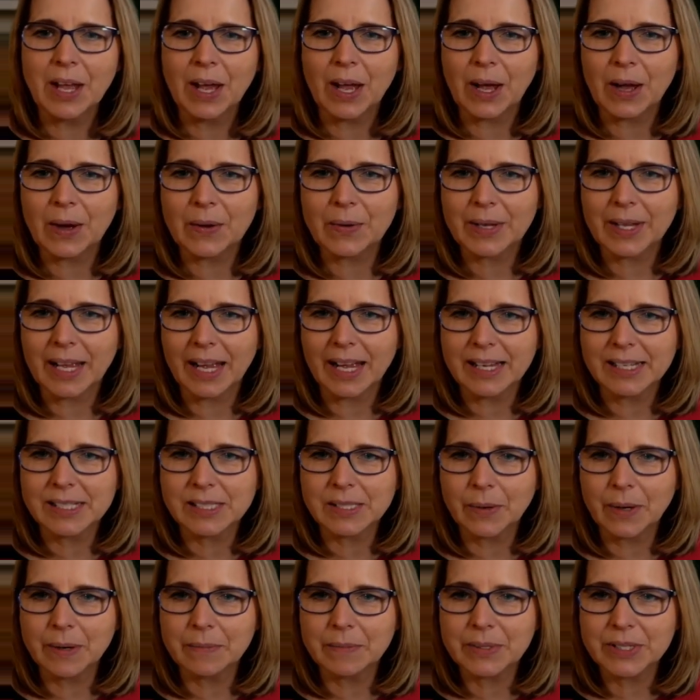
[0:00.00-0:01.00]
Okay, so
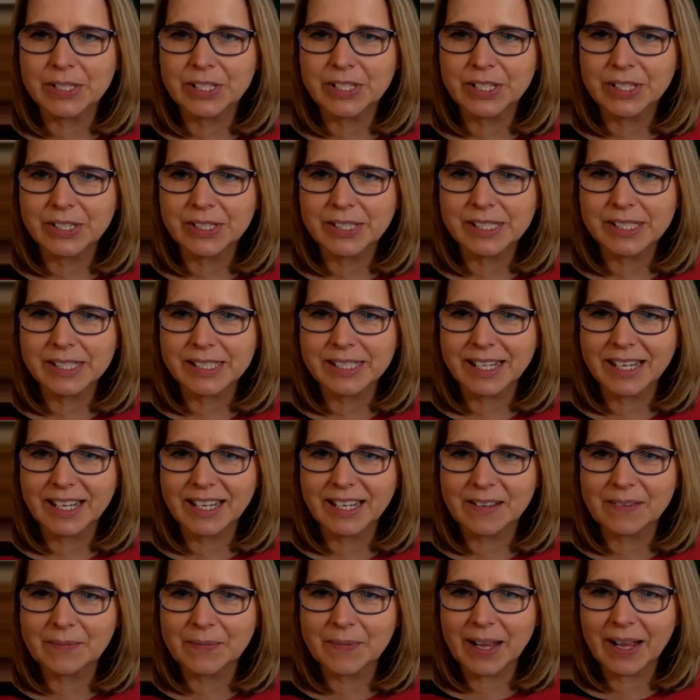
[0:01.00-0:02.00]
I'm just
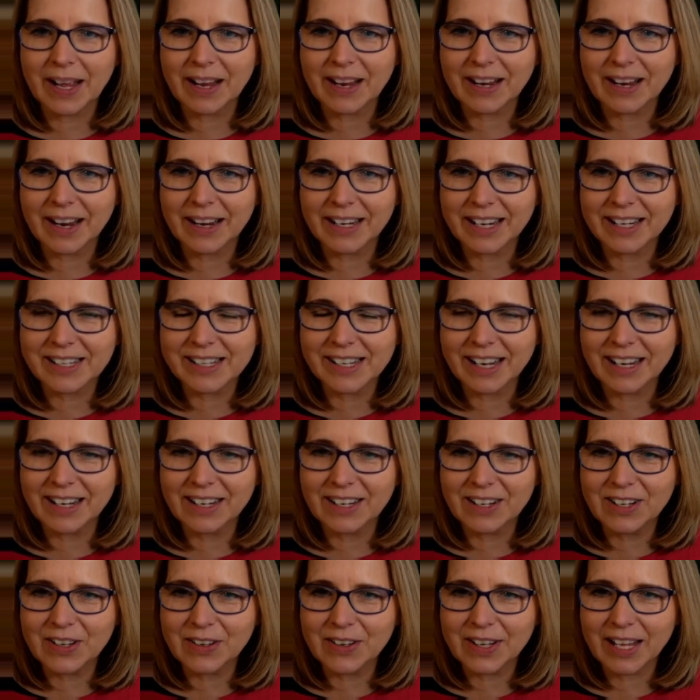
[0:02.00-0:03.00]
going to
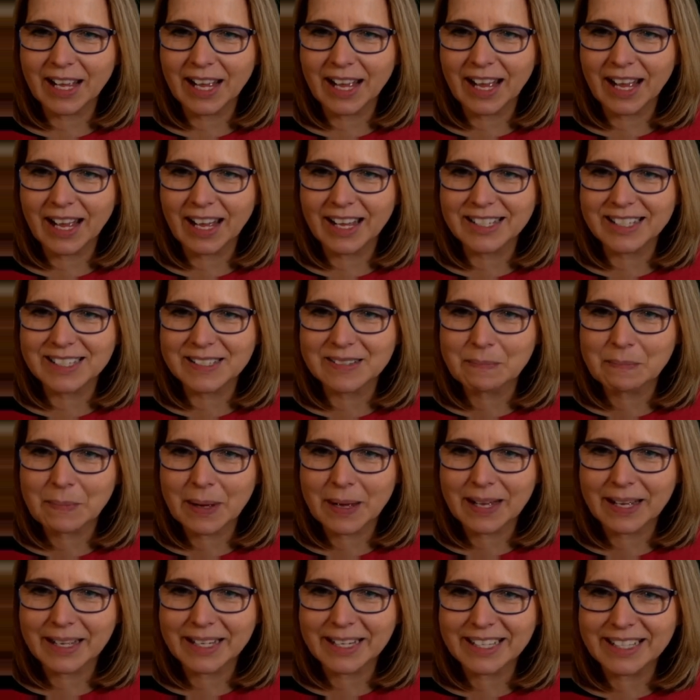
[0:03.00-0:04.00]
look at
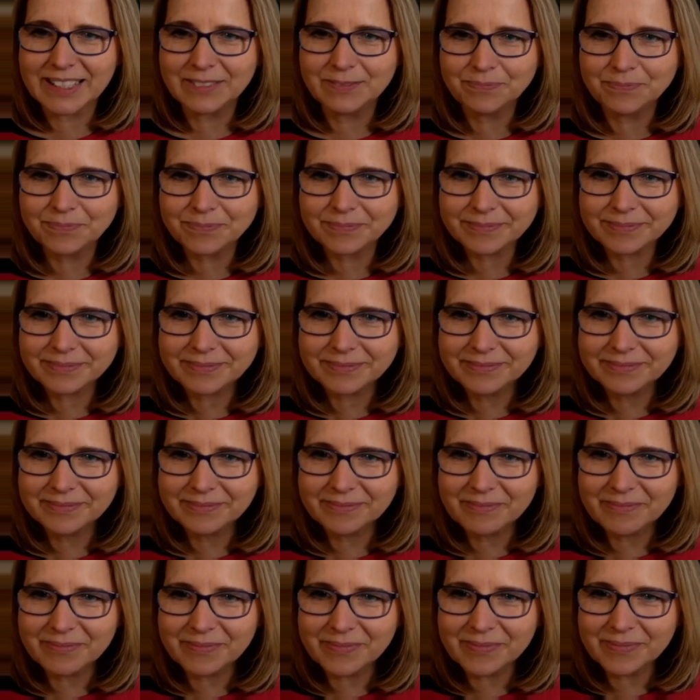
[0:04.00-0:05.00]
my
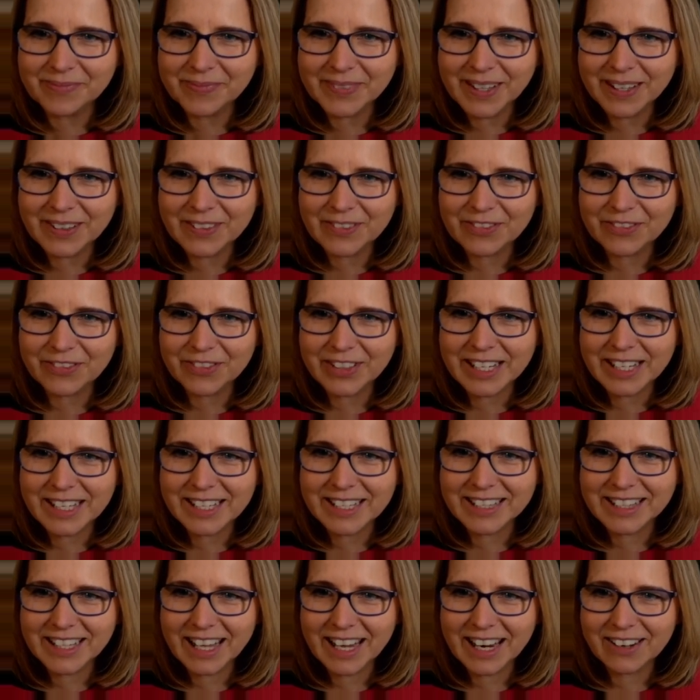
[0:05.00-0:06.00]
feed
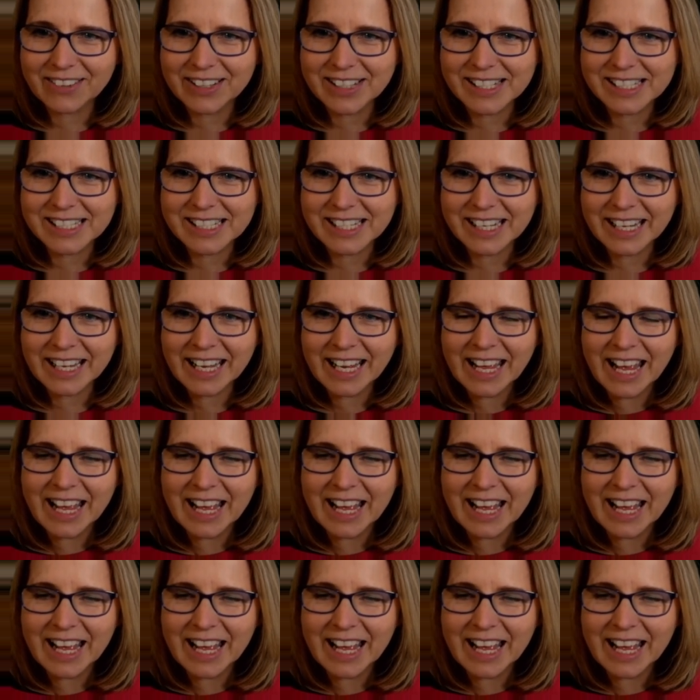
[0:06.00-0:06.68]
there and see.